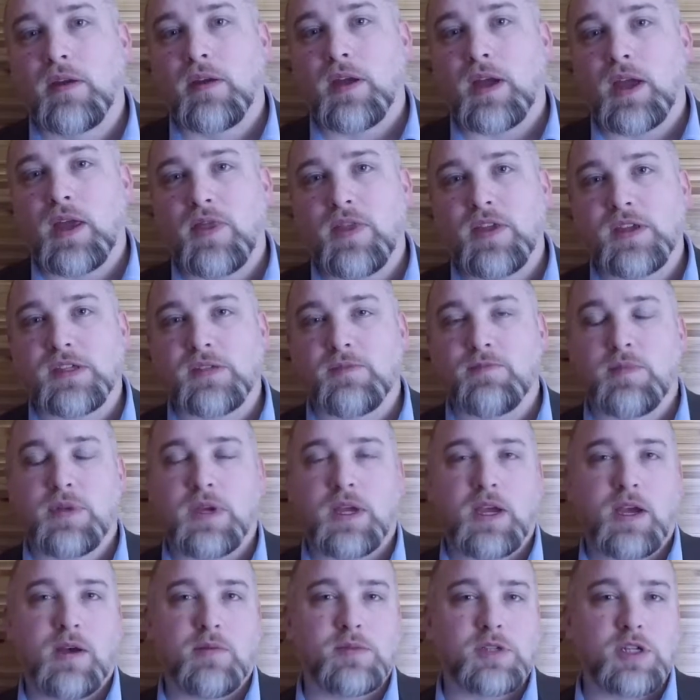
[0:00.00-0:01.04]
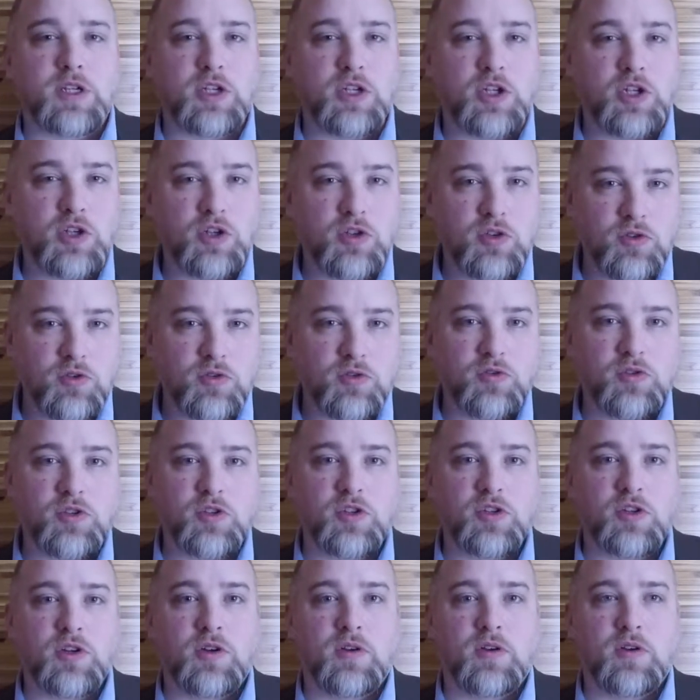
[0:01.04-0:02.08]
And this becomes a
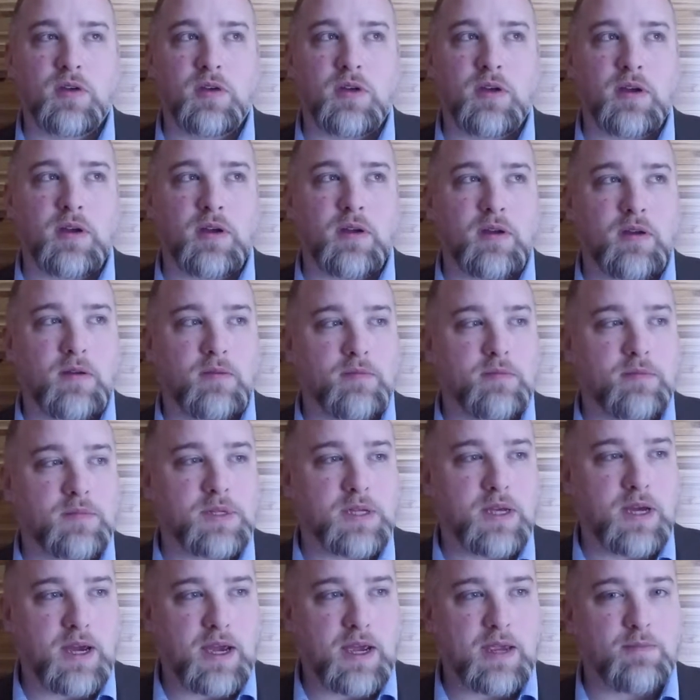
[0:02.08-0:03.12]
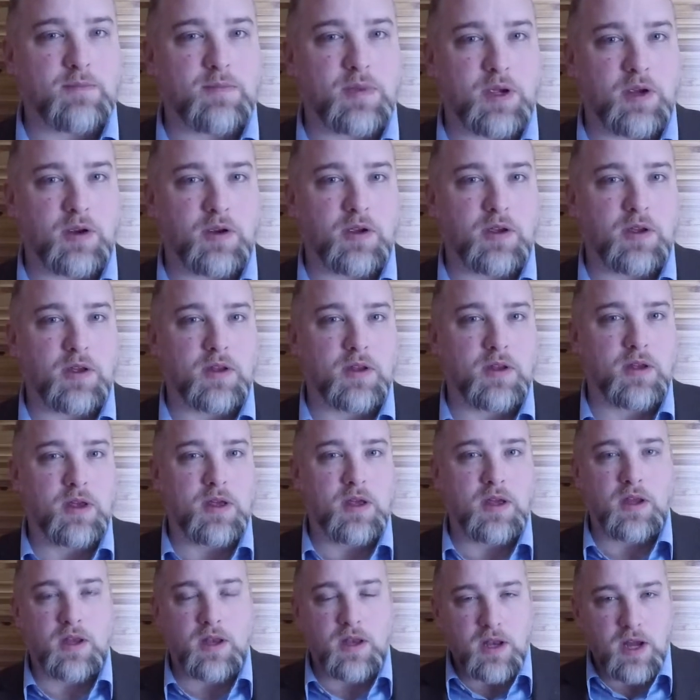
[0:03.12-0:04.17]
huge time period,
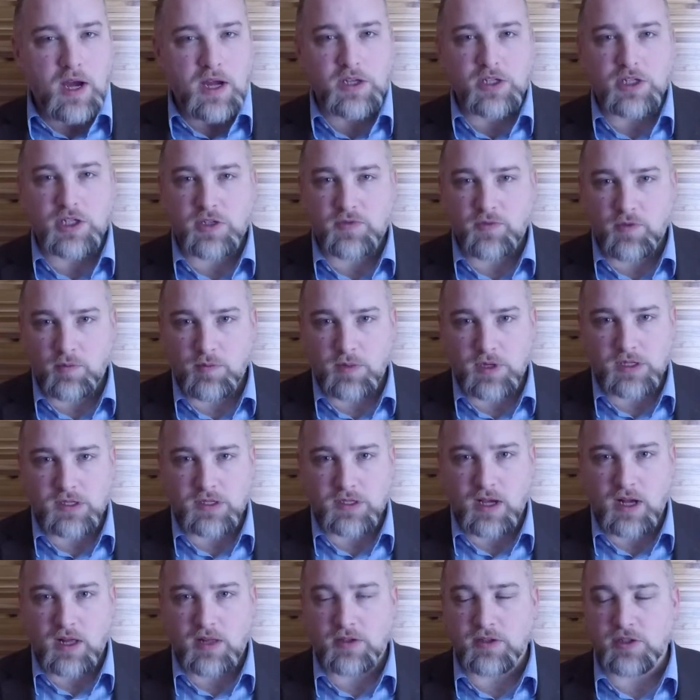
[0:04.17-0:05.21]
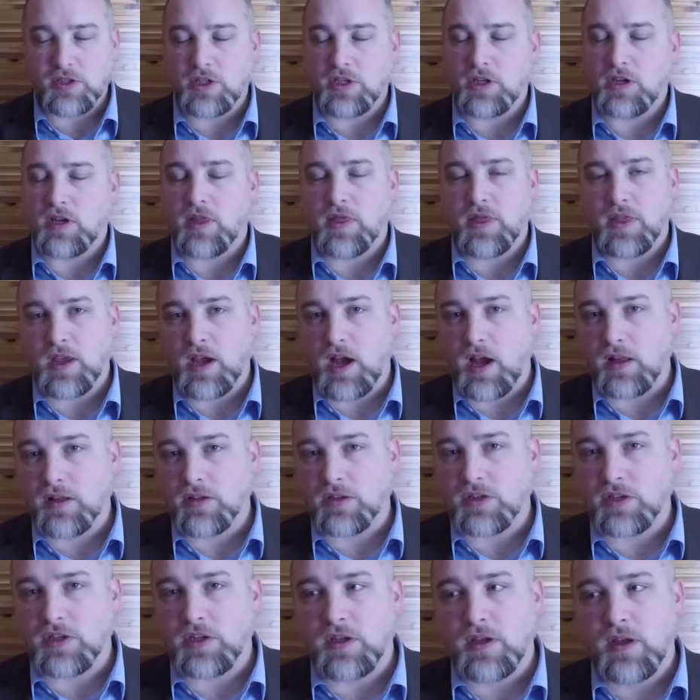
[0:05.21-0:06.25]
not just for missiology and
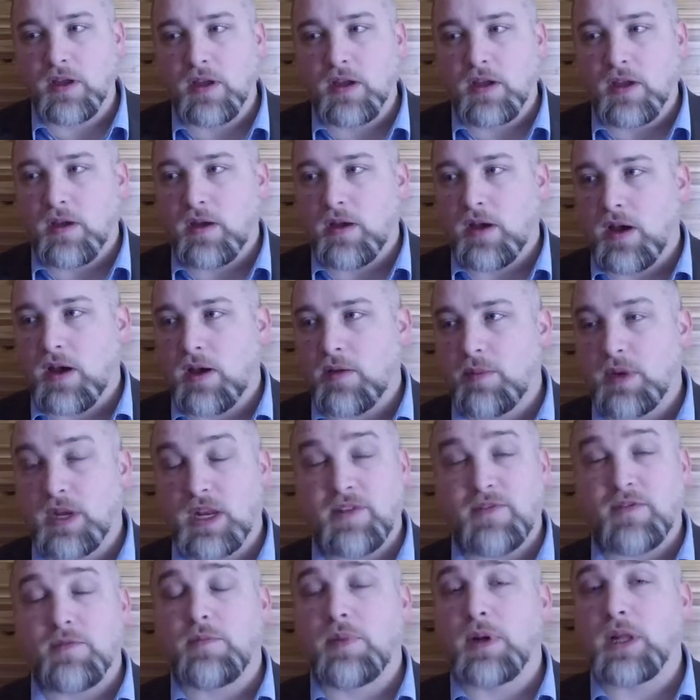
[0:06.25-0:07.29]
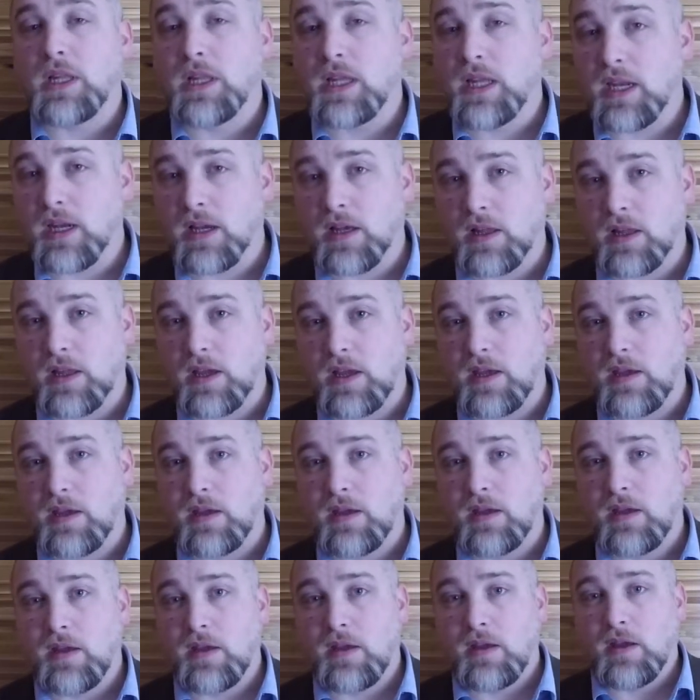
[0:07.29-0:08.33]
theology, but even politically.
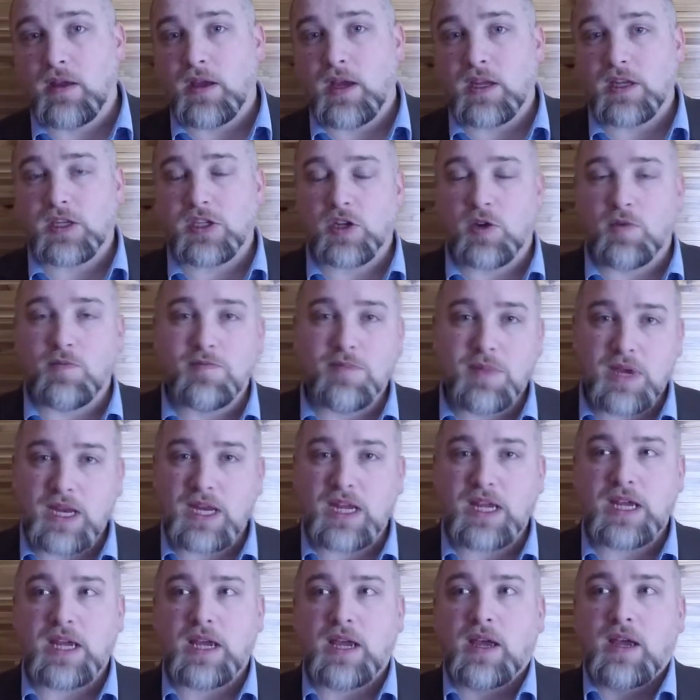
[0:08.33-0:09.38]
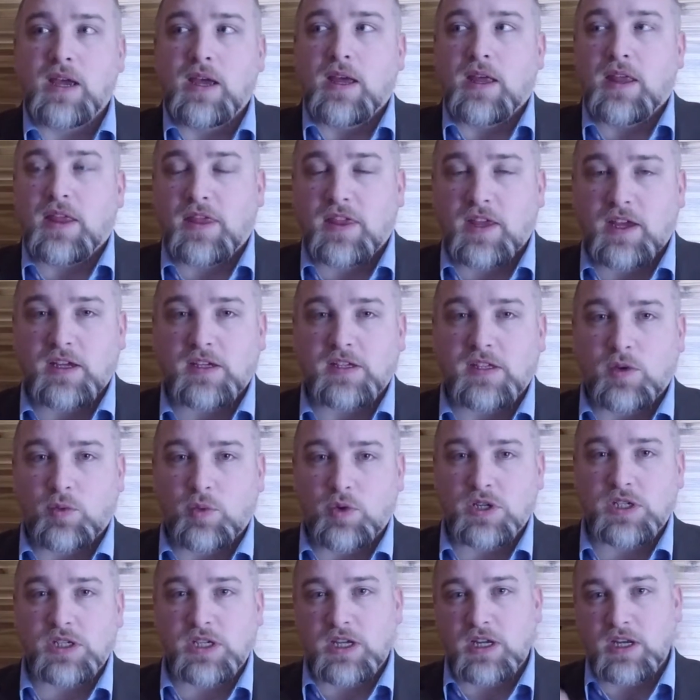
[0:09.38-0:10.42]
And so many things that
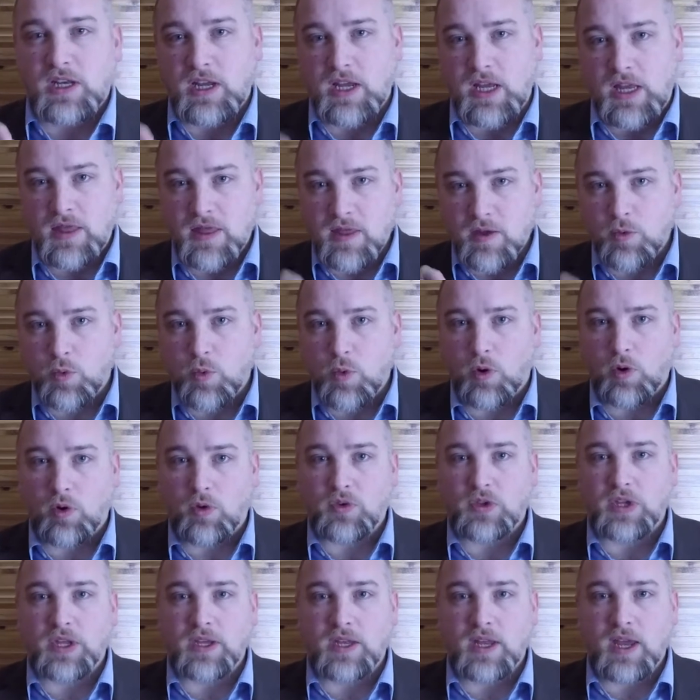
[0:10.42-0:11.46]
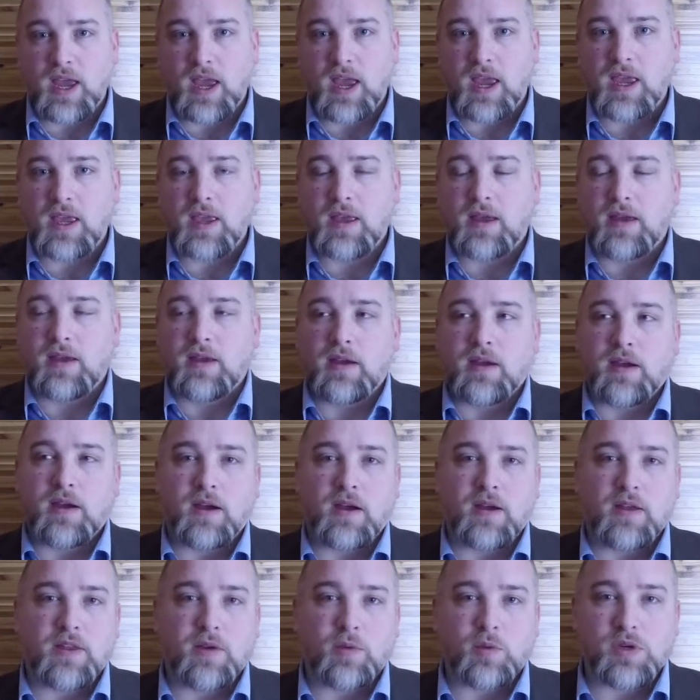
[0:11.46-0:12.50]
we're seeing in the world today,
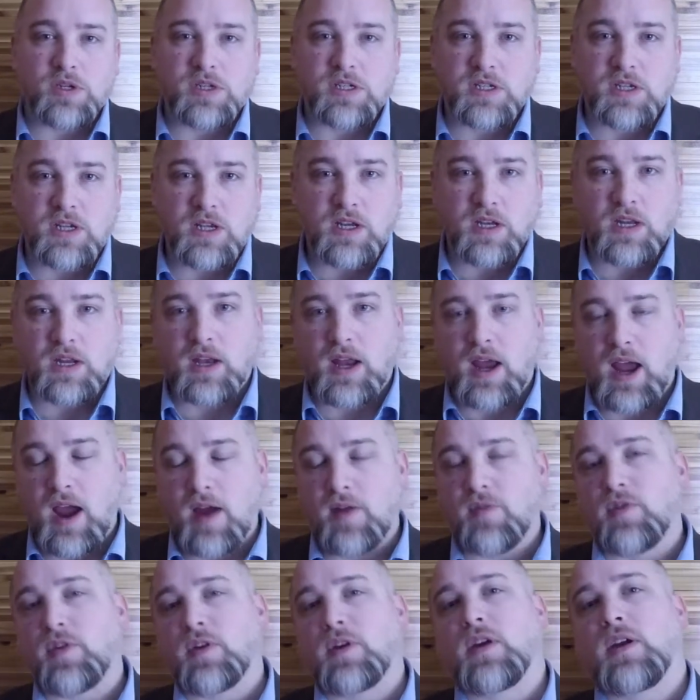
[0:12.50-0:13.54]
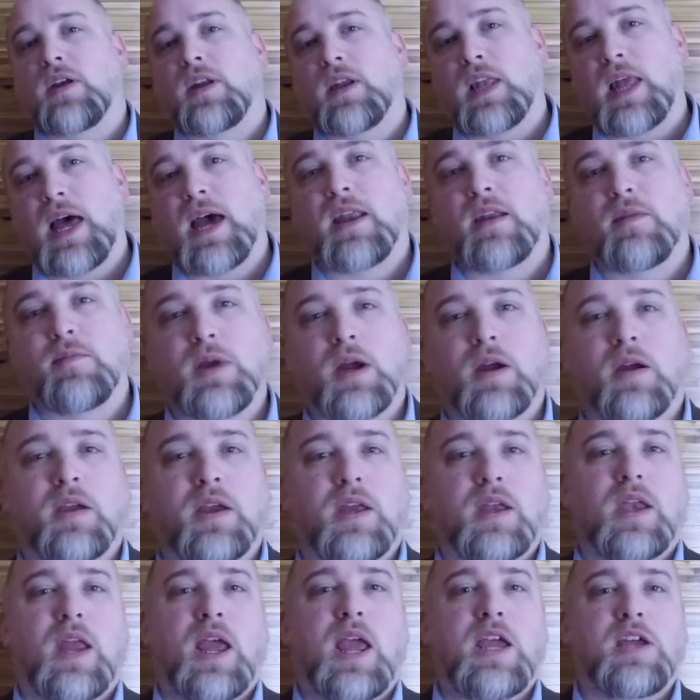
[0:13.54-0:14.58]
that we're seeing in Africa and Latin America
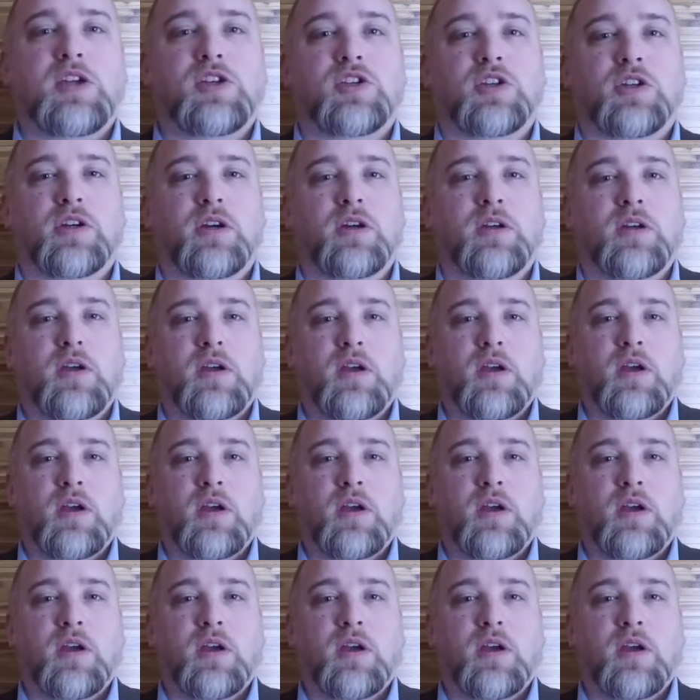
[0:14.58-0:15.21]
and Asia,